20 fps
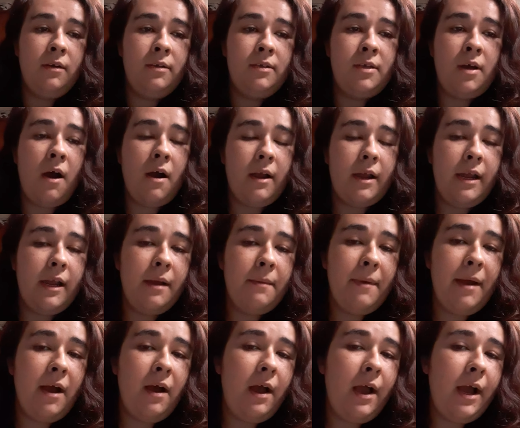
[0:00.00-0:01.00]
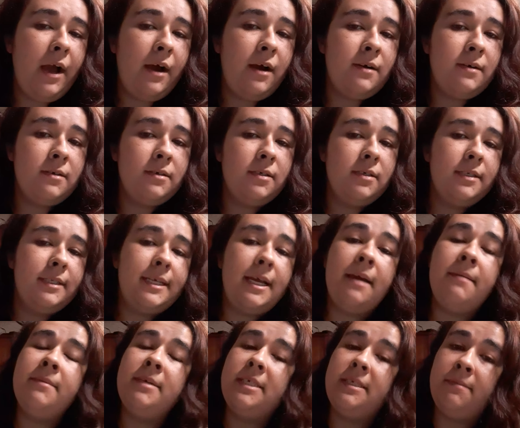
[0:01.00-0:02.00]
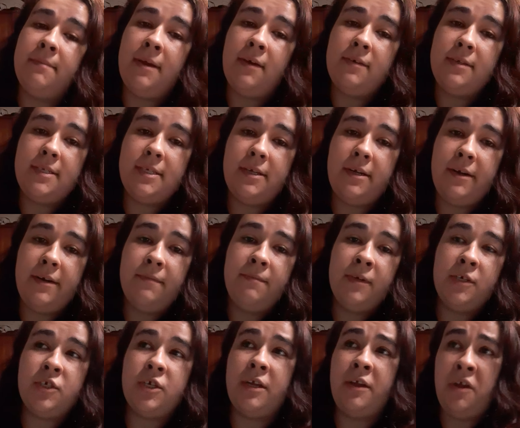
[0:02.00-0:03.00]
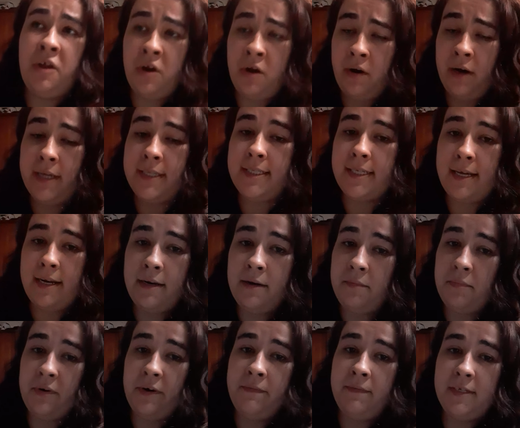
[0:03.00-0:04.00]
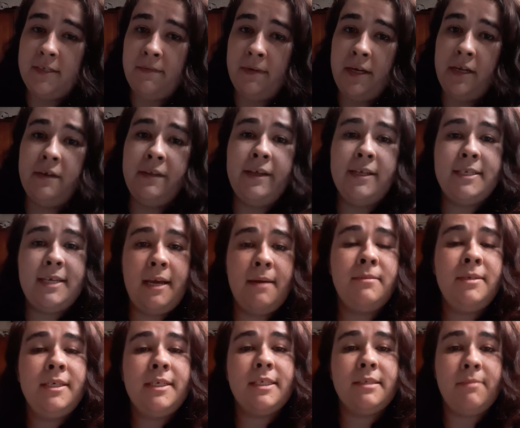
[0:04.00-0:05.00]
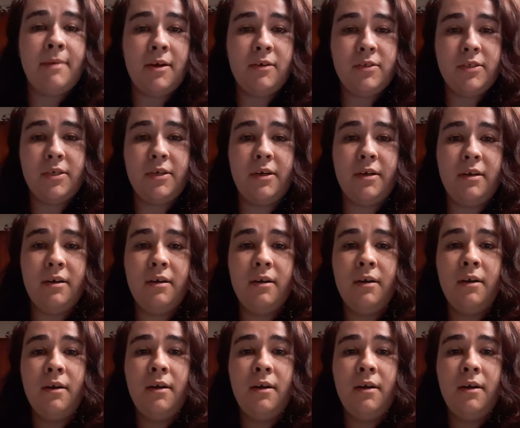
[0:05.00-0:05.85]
talking about how Tammy Smelser, which you know I said in a previous video that Tammy Smelser